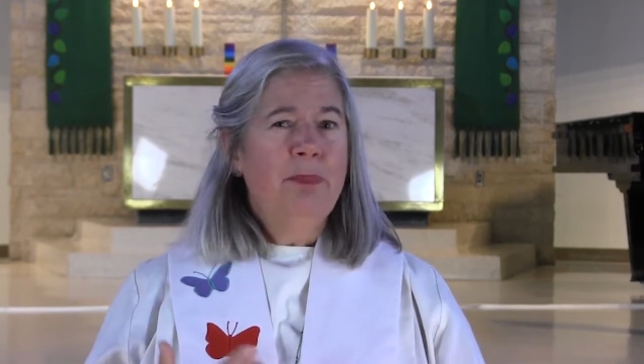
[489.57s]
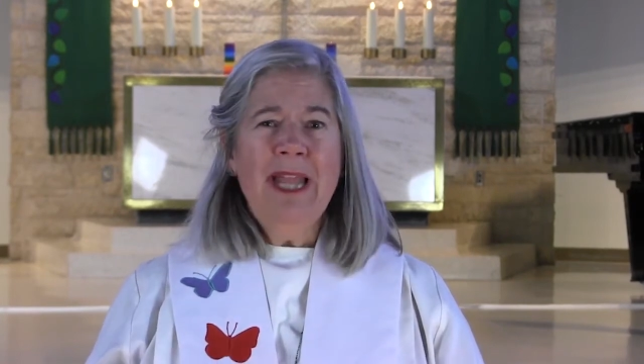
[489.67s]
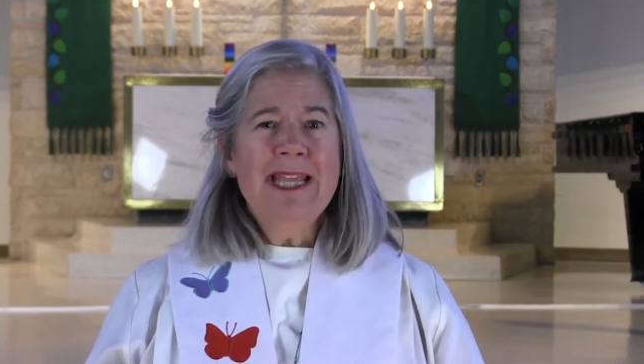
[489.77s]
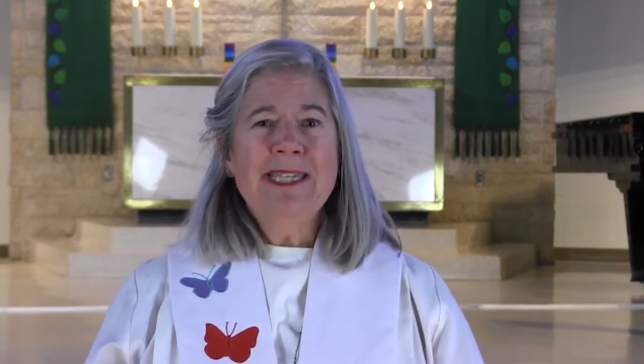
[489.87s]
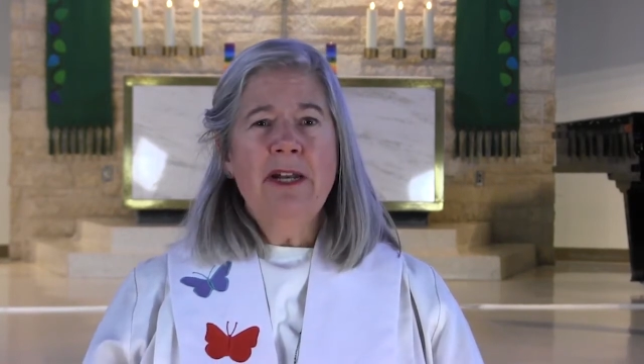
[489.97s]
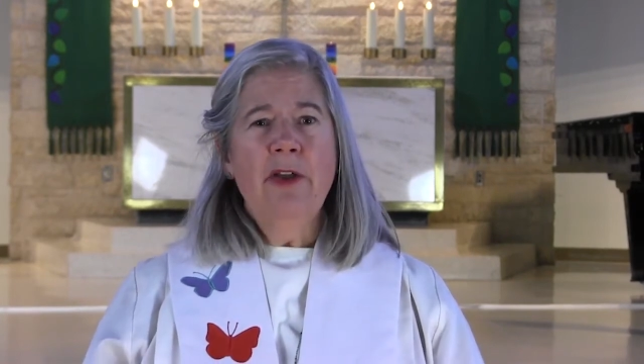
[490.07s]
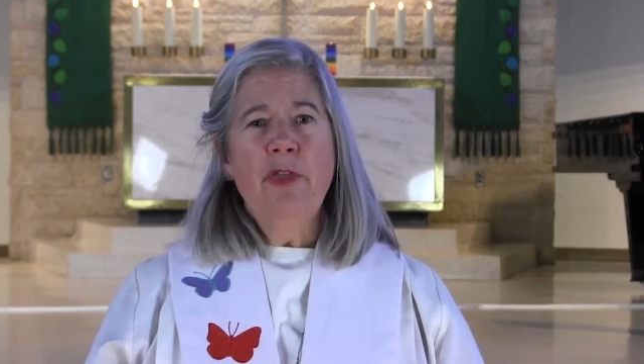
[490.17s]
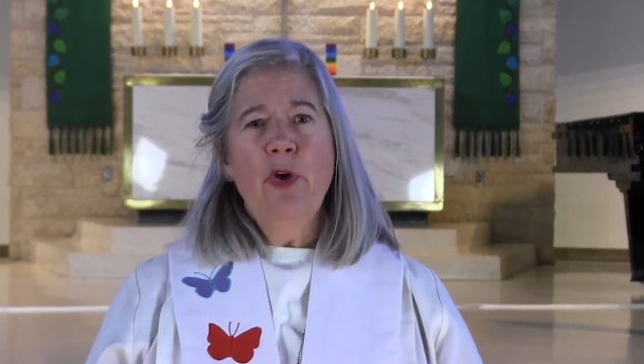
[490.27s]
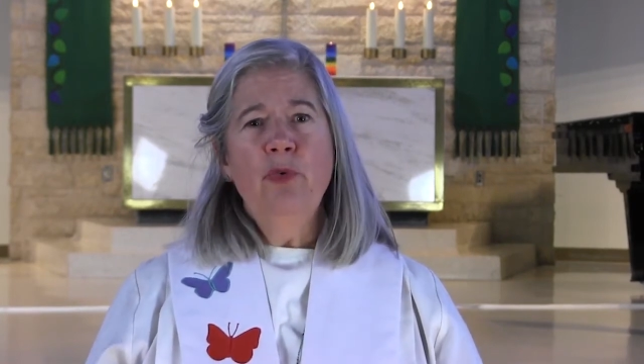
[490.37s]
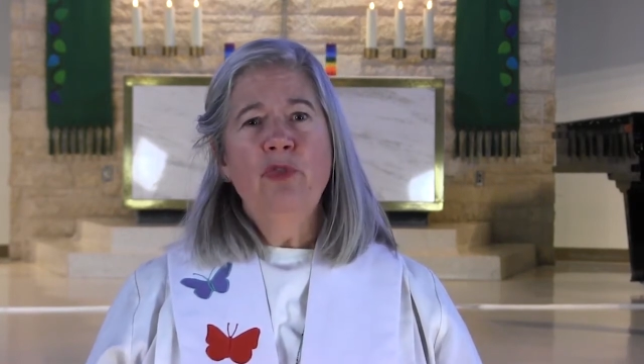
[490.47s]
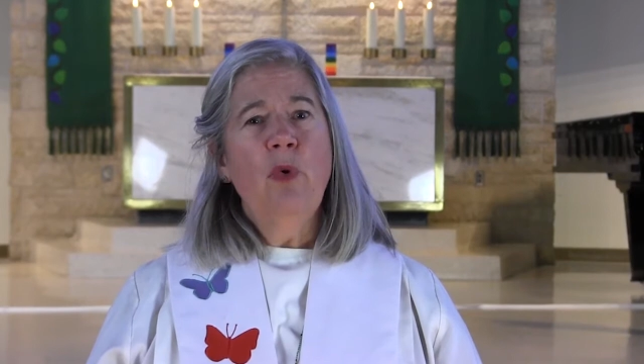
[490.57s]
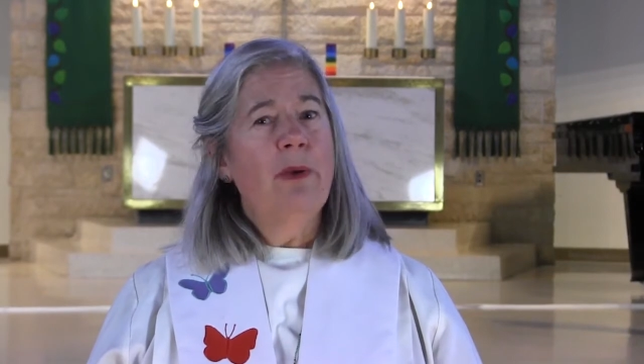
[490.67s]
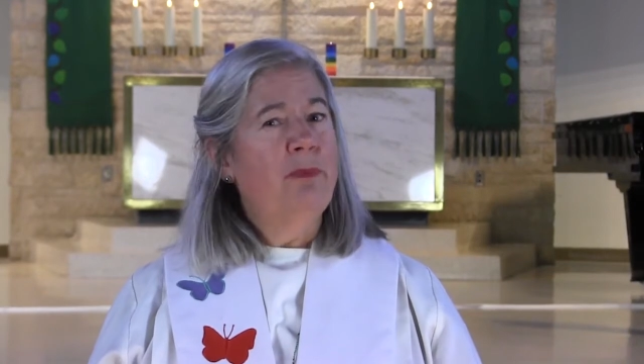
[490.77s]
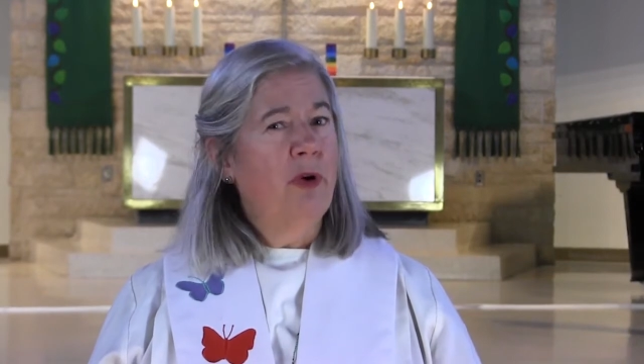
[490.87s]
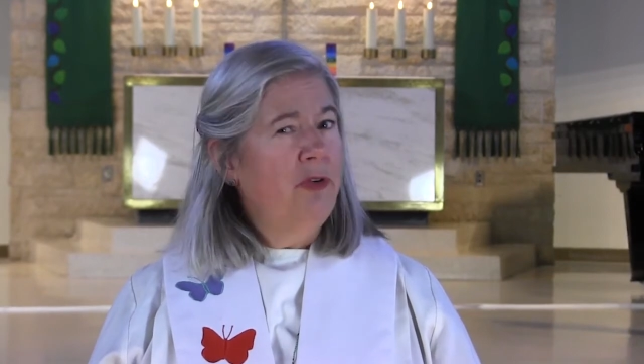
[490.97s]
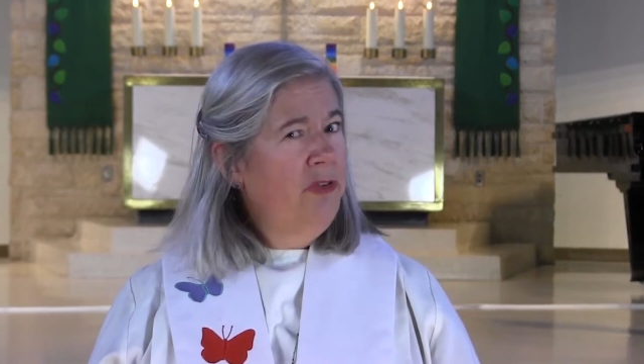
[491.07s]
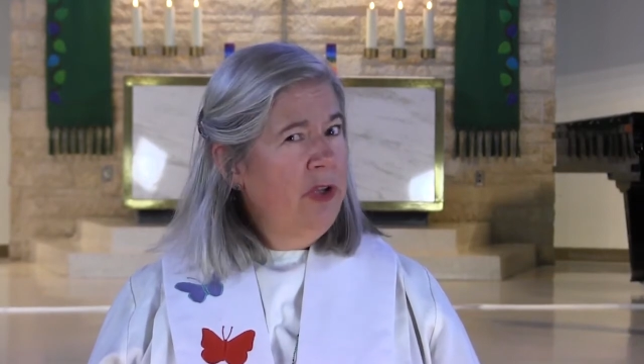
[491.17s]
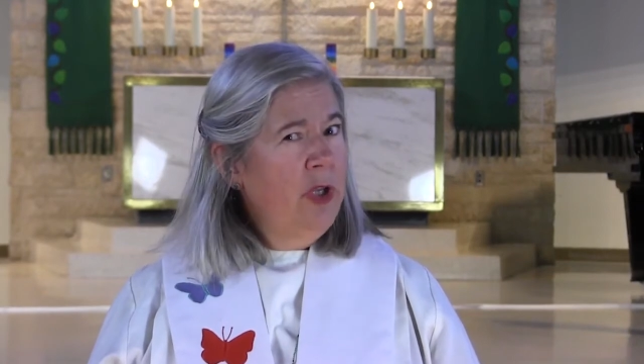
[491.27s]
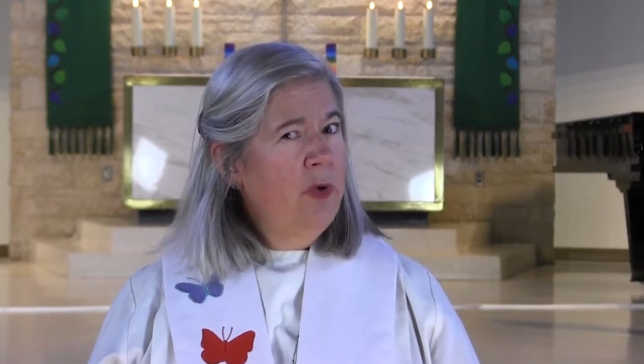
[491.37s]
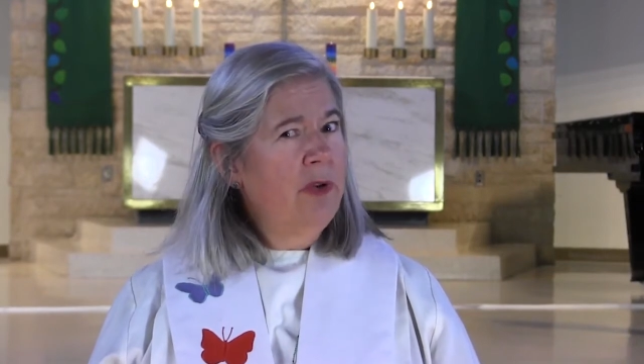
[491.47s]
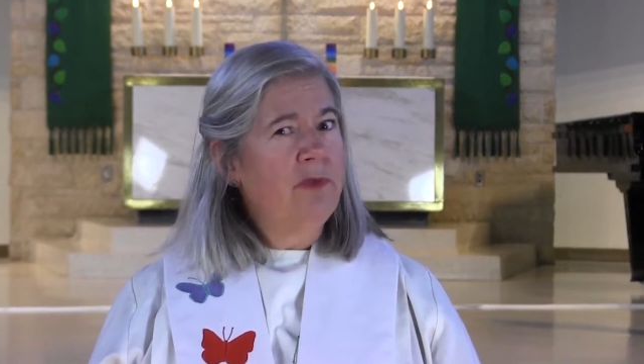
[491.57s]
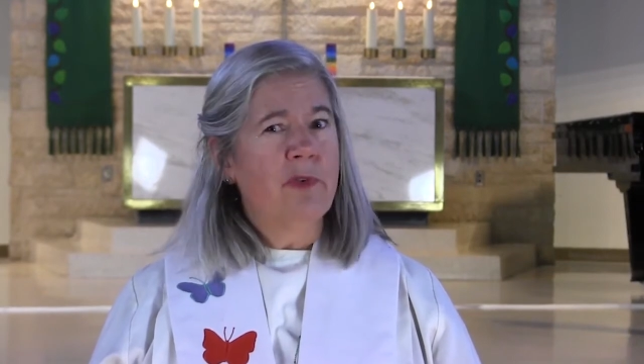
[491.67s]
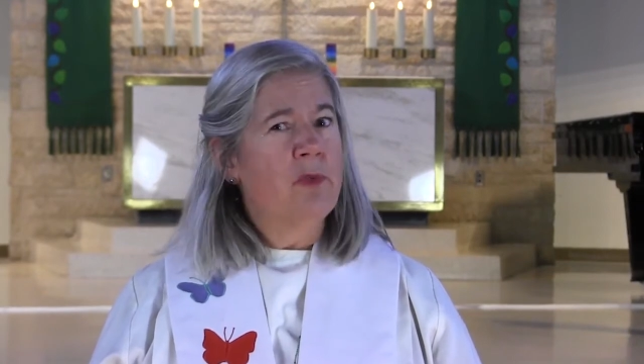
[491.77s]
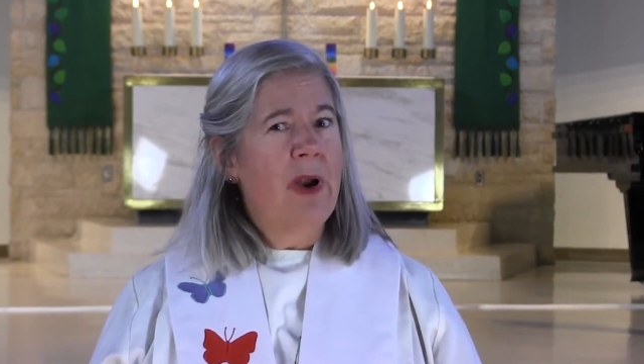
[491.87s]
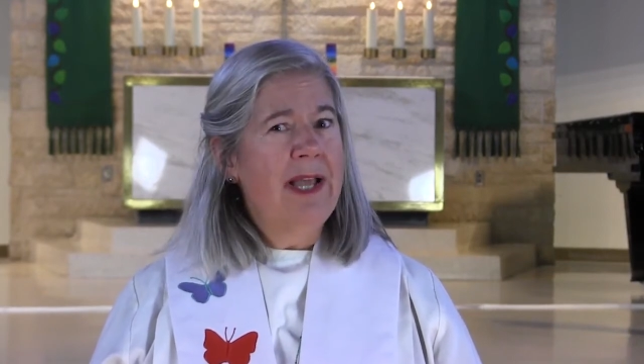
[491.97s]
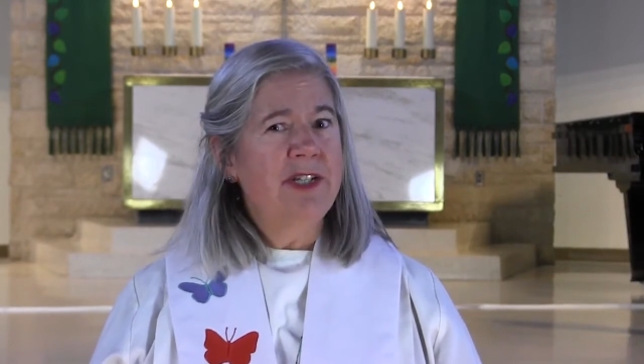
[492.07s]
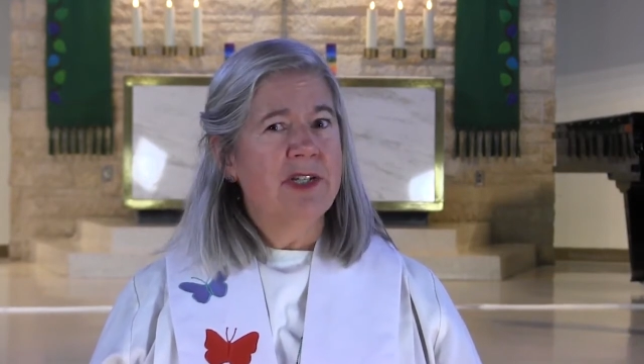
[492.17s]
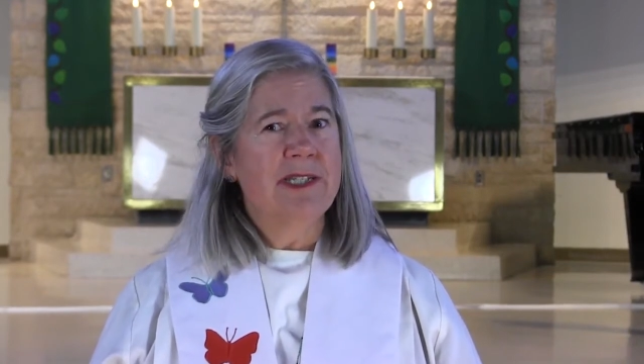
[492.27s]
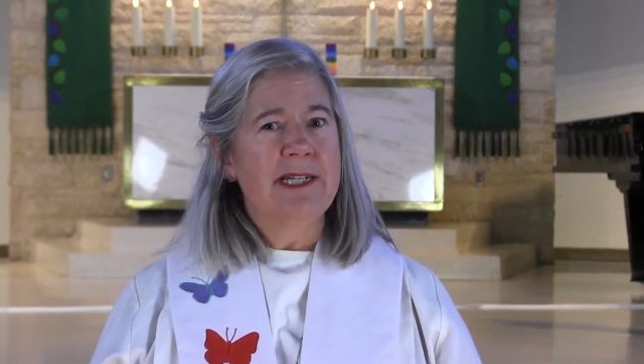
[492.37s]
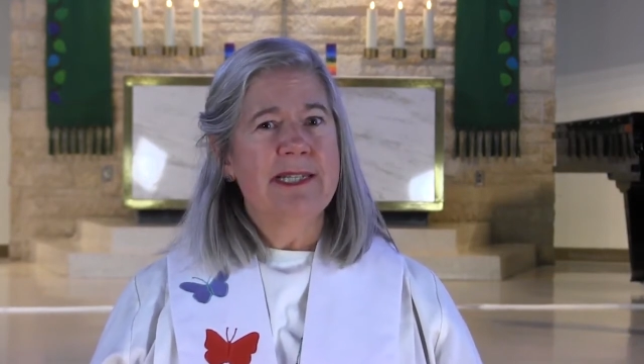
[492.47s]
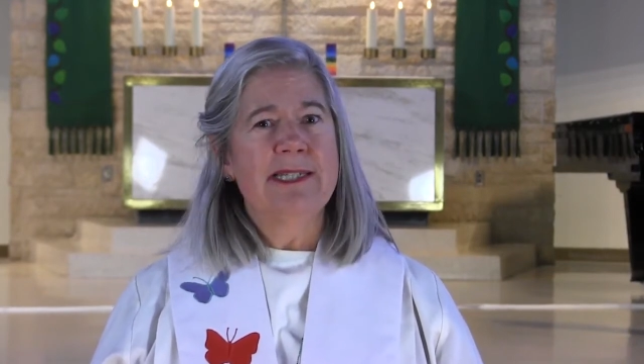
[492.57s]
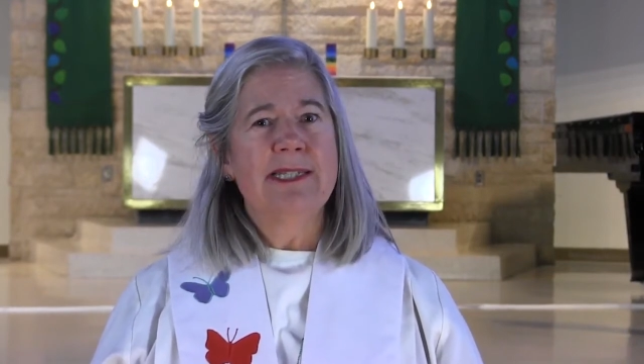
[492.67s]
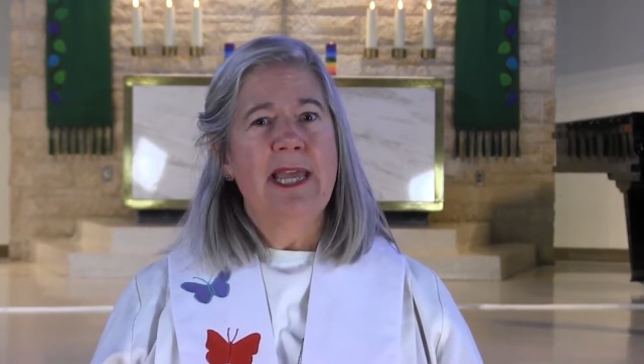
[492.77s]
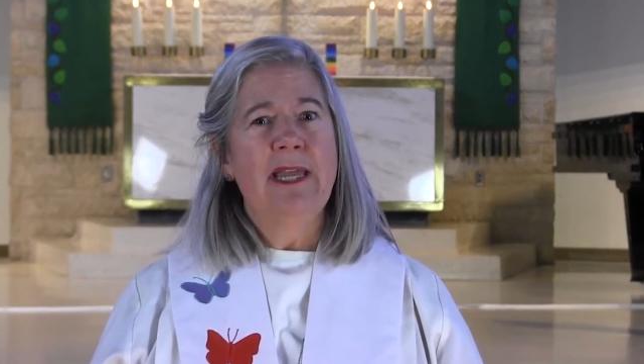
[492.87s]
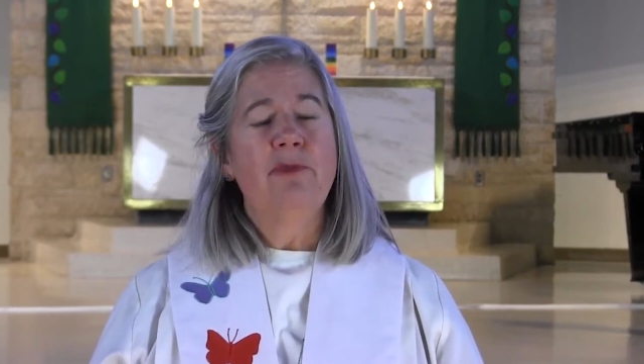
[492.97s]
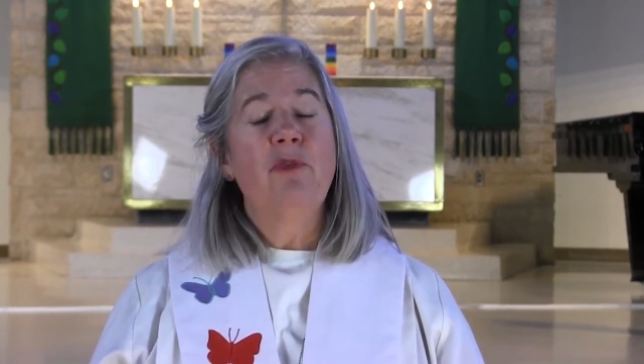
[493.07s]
Blessed are those who are persecuted for righteousness' sake,